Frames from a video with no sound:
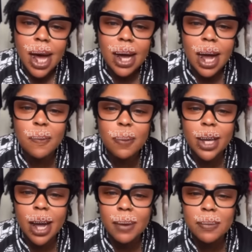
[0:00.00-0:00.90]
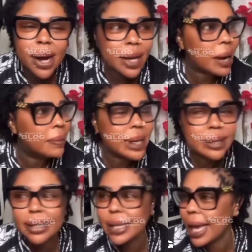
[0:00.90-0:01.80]
I can't pick camera and come
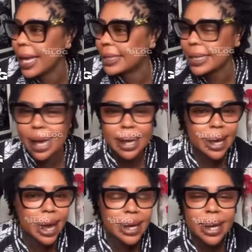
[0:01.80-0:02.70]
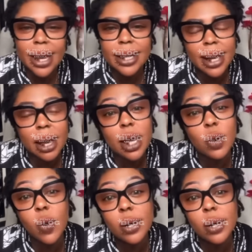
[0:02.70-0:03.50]
and say, yeah. He